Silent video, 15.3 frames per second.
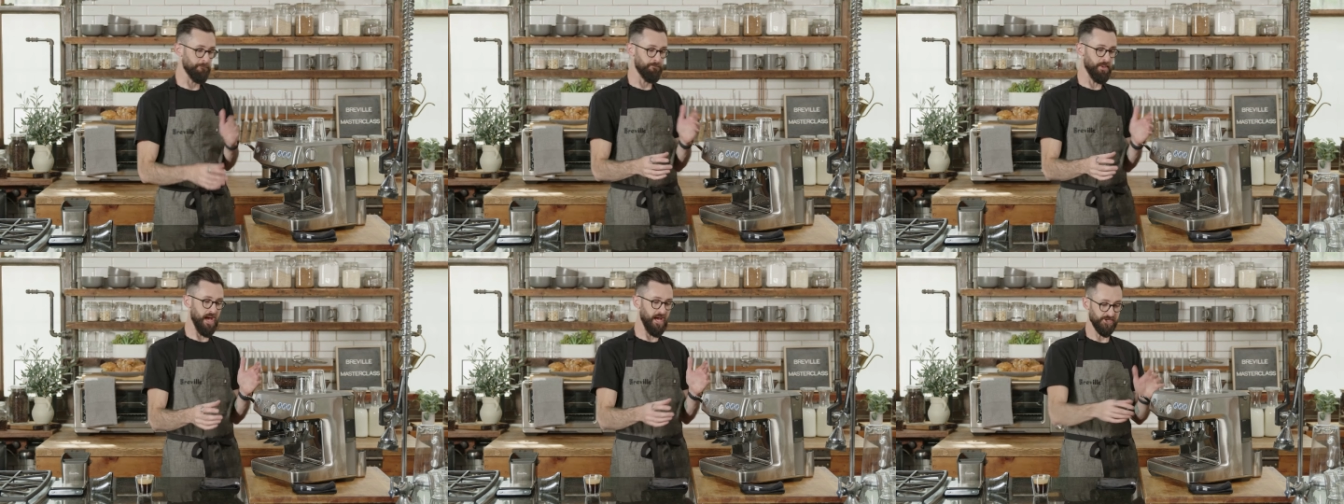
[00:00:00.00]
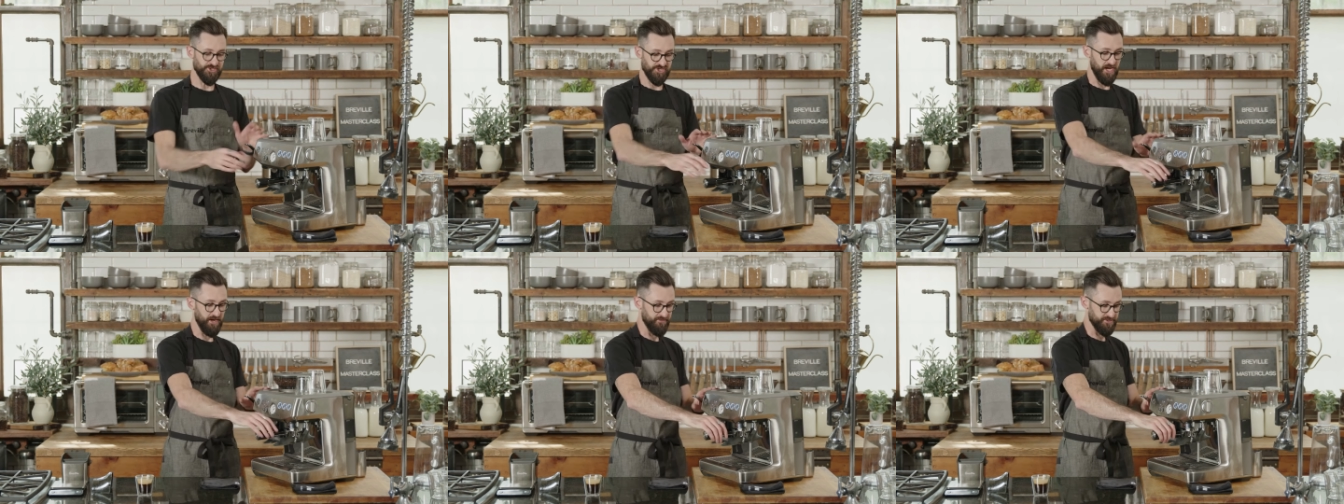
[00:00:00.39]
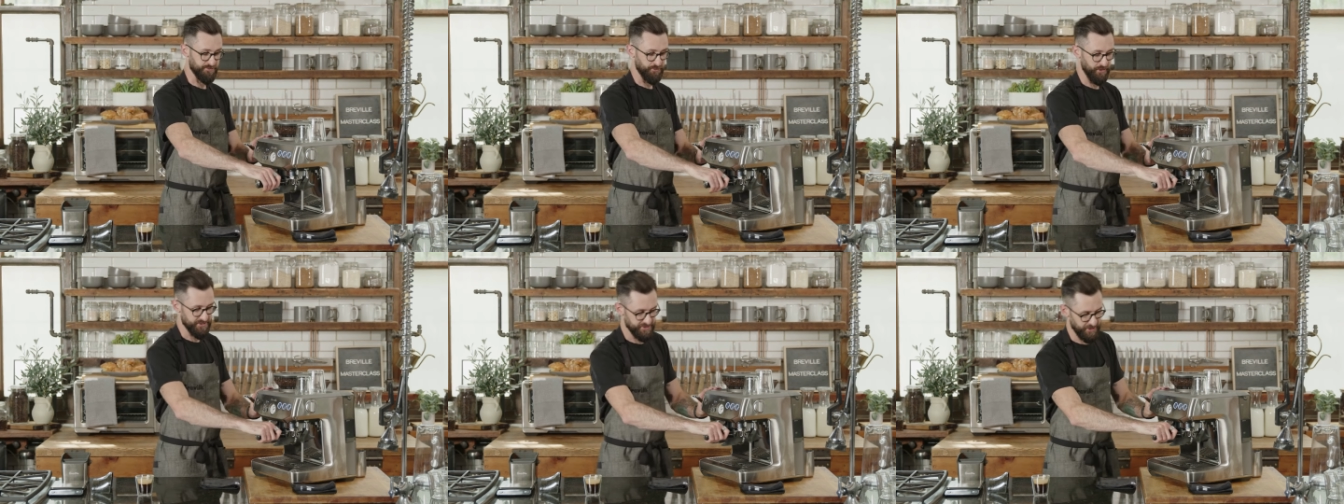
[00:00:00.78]
bad shot of
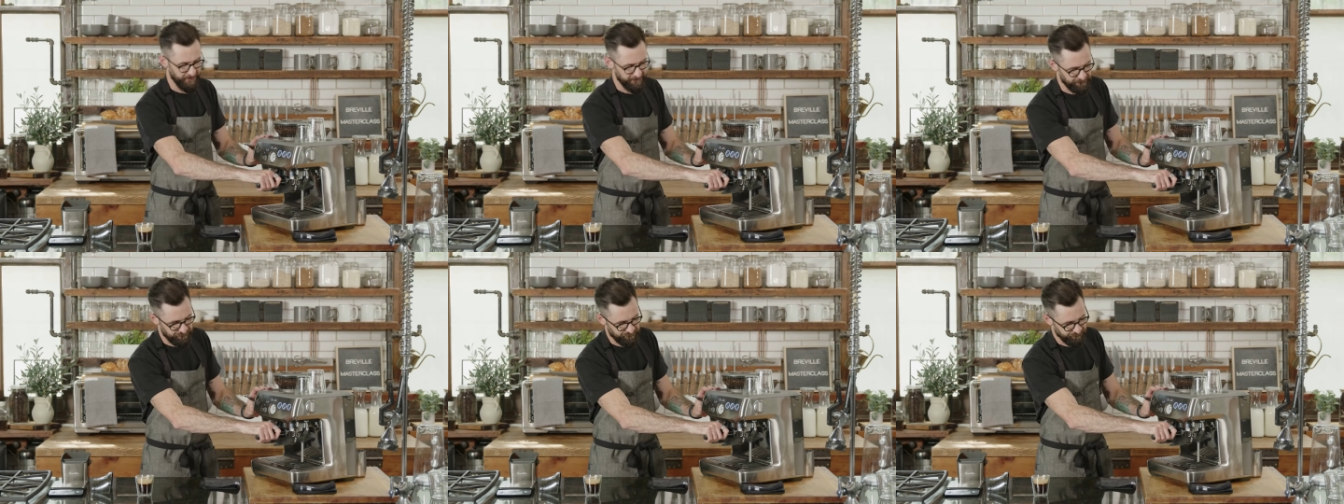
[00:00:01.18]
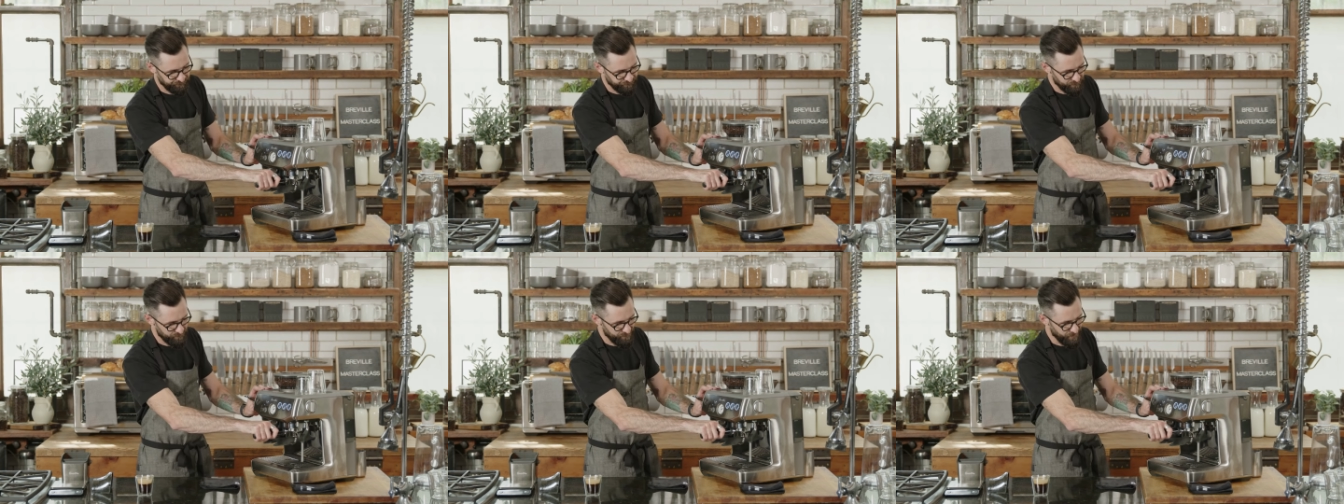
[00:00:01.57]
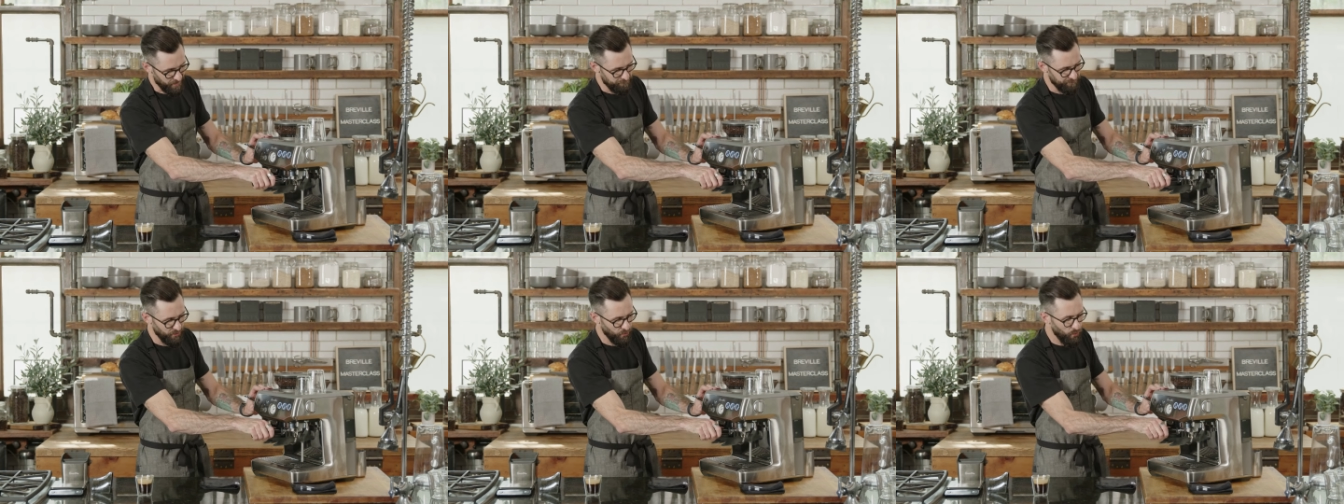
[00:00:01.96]
espresso,
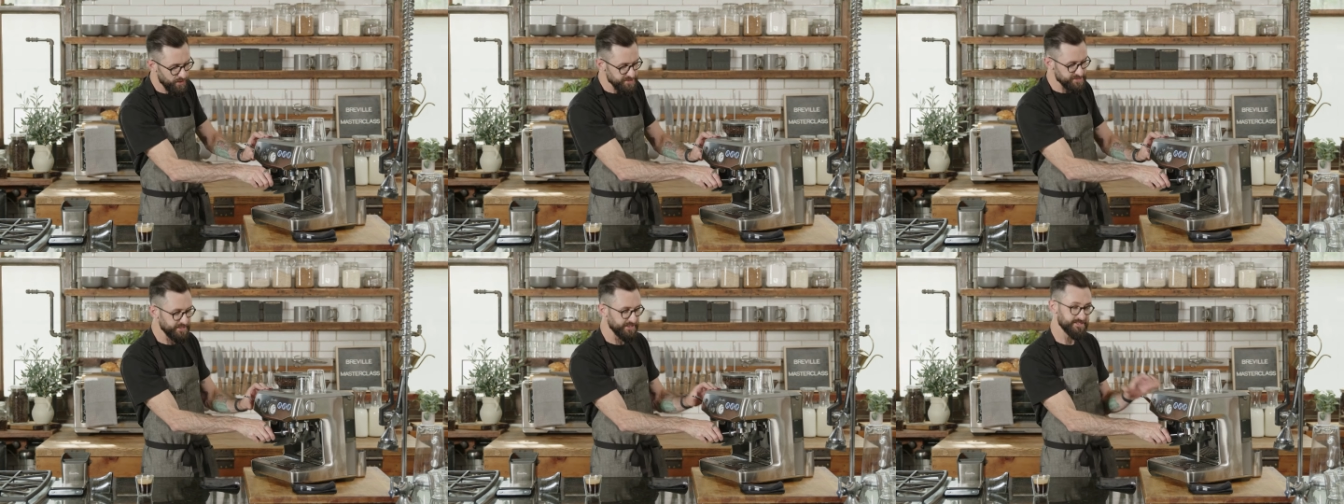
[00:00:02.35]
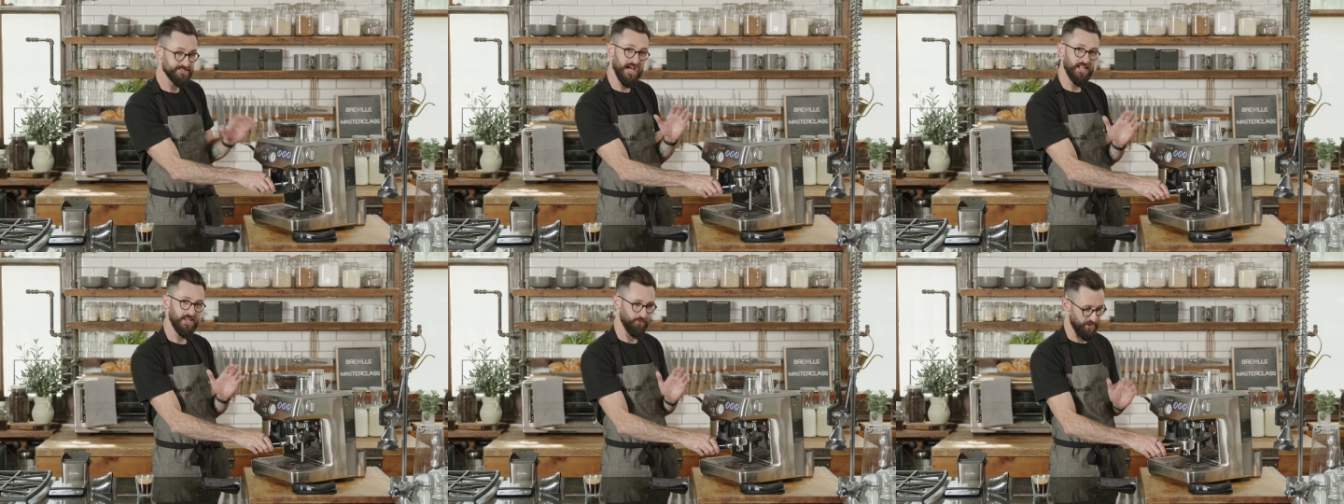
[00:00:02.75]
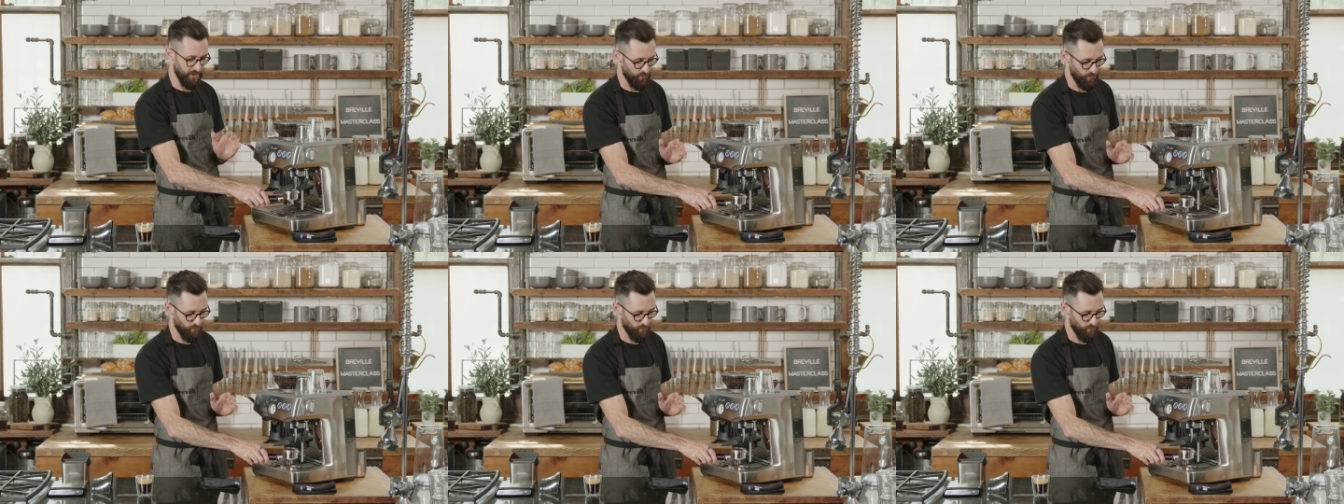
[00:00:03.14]
but it wasn't exactly what I